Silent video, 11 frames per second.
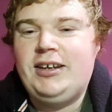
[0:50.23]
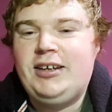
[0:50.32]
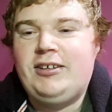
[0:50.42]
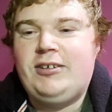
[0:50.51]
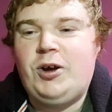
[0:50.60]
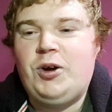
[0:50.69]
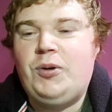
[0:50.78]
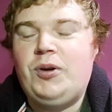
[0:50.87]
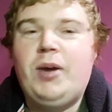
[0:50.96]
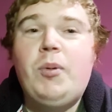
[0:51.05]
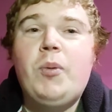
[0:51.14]
So
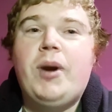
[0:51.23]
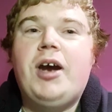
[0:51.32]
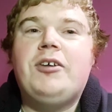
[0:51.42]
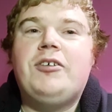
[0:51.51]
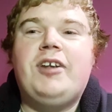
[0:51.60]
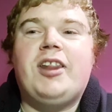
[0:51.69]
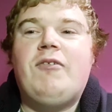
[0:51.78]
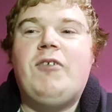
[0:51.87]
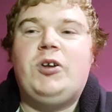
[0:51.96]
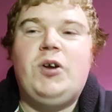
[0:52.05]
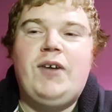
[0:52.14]
here we were, stuck there for
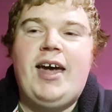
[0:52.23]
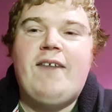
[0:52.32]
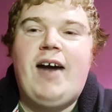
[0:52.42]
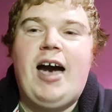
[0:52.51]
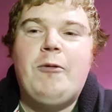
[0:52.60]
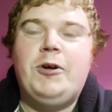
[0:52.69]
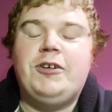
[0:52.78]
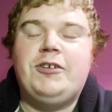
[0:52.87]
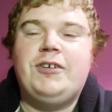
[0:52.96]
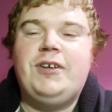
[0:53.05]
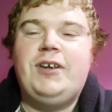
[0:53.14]
2.5
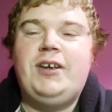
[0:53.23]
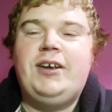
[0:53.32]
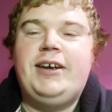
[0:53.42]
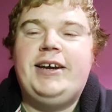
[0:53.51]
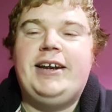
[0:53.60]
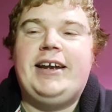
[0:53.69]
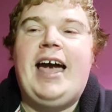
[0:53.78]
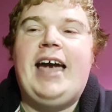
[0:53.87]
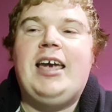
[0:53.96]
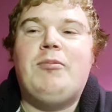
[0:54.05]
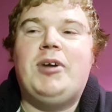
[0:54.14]
hours. And the guy
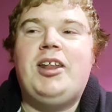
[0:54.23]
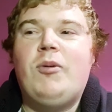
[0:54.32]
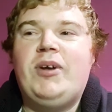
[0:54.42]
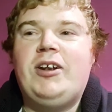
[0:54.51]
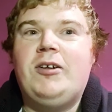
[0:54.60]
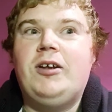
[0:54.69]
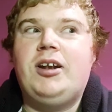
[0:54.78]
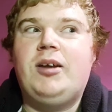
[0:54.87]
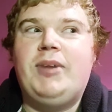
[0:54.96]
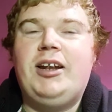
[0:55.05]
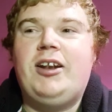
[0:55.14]
kept looking at the window, looking at
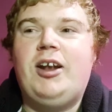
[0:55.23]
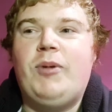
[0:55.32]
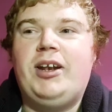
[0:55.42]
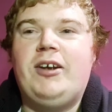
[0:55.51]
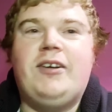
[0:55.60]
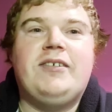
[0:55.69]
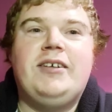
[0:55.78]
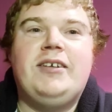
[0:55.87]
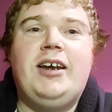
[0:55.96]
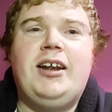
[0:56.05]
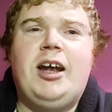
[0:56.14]
me, looking at windows.
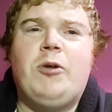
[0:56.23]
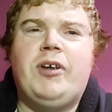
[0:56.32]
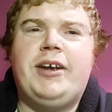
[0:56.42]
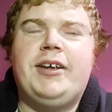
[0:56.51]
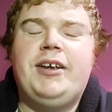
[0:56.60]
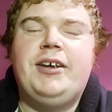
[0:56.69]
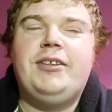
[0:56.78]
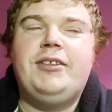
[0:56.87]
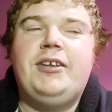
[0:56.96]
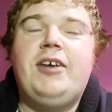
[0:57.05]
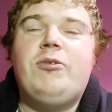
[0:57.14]
And I was like,
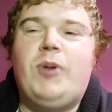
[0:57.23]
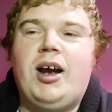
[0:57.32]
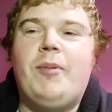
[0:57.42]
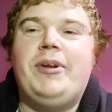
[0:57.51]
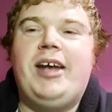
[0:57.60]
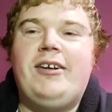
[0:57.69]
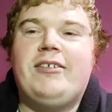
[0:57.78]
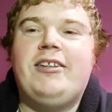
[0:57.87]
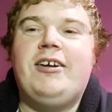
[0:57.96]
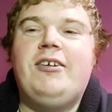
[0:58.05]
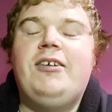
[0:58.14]
"There's one coming down, isn't
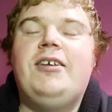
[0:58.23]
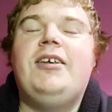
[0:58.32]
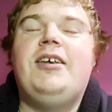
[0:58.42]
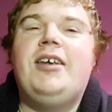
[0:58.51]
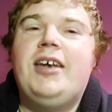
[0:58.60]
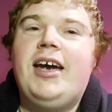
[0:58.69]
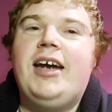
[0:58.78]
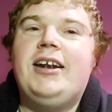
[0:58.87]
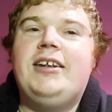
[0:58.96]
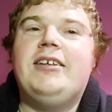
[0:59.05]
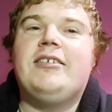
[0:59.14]
there?" And
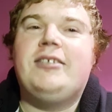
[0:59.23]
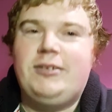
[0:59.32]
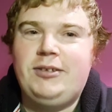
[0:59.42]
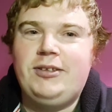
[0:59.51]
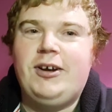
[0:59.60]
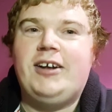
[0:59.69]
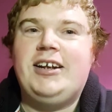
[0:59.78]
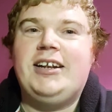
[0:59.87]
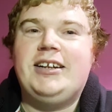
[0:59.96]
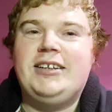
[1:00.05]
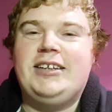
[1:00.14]
he just nodded
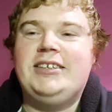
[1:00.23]
and